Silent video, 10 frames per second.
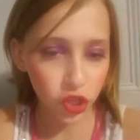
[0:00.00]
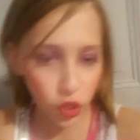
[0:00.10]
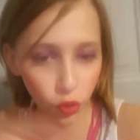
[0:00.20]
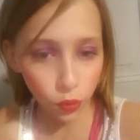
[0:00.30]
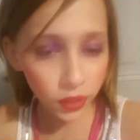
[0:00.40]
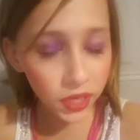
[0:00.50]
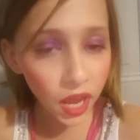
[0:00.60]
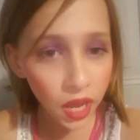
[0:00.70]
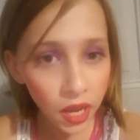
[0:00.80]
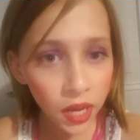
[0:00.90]
So we're
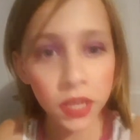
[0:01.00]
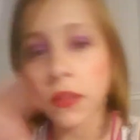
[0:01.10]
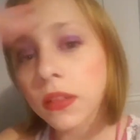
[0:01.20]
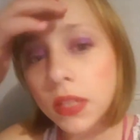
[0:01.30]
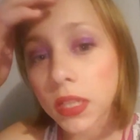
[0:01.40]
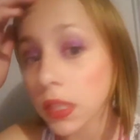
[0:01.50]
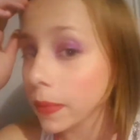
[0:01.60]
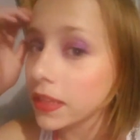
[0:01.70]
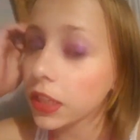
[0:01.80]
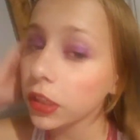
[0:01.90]
done.
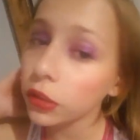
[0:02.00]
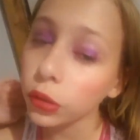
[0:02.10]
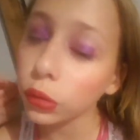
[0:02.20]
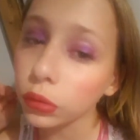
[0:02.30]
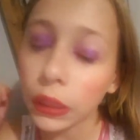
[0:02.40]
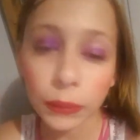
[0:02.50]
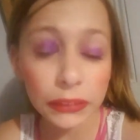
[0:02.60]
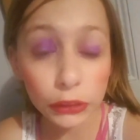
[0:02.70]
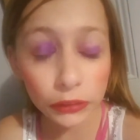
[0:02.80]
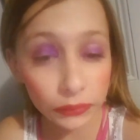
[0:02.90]
I I'm
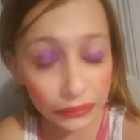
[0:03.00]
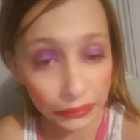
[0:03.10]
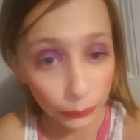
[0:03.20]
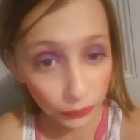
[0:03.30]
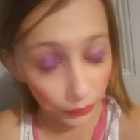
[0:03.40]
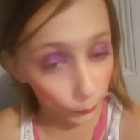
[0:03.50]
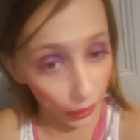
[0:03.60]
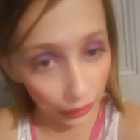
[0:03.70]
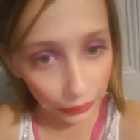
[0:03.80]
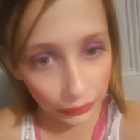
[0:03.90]
not sure if I did it really
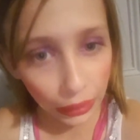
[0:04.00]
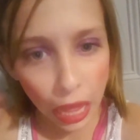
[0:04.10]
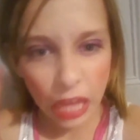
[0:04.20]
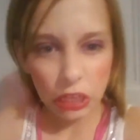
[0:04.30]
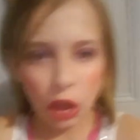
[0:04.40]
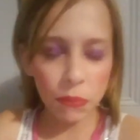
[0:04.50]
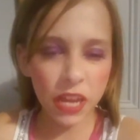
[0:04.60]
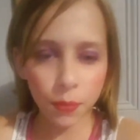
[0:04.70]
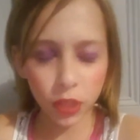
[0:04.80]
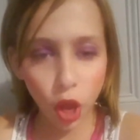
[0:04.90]
well.
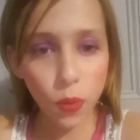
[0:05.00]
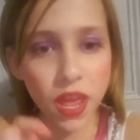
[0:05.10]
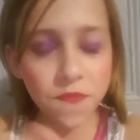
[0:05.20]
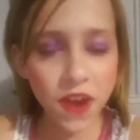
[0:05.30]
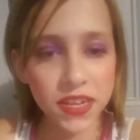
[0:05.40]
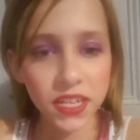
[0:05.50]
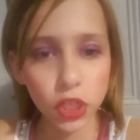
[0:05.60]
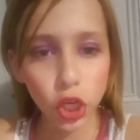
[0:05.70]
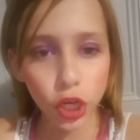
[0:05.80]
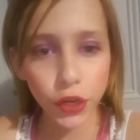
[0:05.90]
Comment down below if I
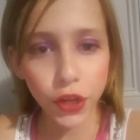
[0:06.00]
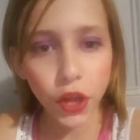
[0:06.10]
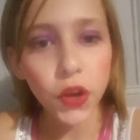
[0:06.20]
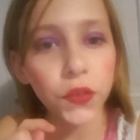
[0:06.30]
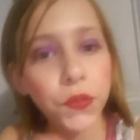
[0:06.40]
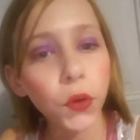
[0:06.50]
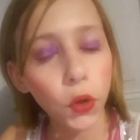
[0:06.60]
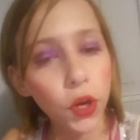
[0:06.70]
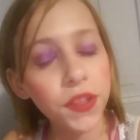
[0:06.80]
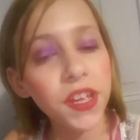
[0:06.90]
did good
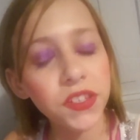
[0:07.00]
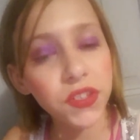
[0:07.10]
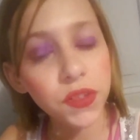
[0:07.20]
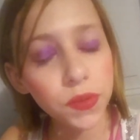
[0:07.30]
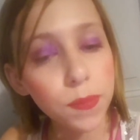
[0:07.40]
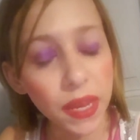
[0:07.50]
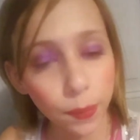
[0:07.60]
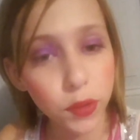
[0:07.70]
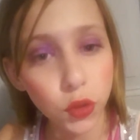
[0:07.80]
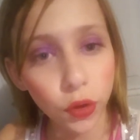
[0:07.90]
for this
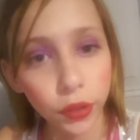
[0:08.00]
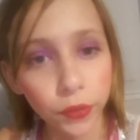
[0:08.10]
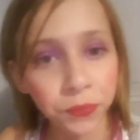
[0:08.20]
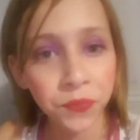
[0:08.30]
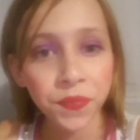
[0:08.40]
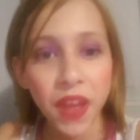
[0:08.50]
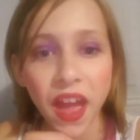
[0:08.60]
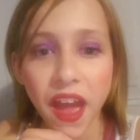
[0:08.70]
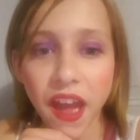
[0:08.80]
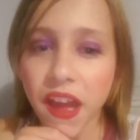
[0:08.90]
makeup tutorial.
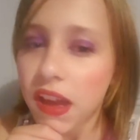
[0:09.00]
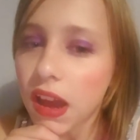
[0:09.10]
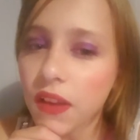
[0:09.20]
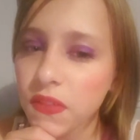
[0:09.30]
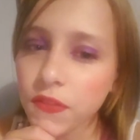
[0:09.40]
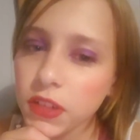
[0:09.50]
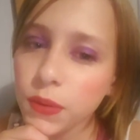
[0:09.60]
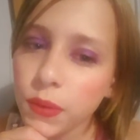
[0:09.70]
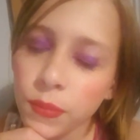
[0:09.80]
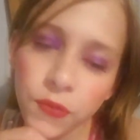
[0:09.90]
I've never
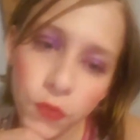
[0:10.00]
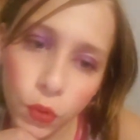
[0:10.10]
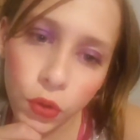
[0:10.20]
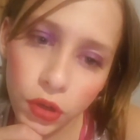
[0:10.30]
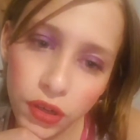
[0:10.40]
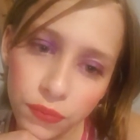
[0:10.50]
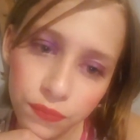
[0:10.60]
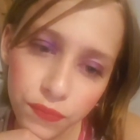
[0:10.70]
done one before.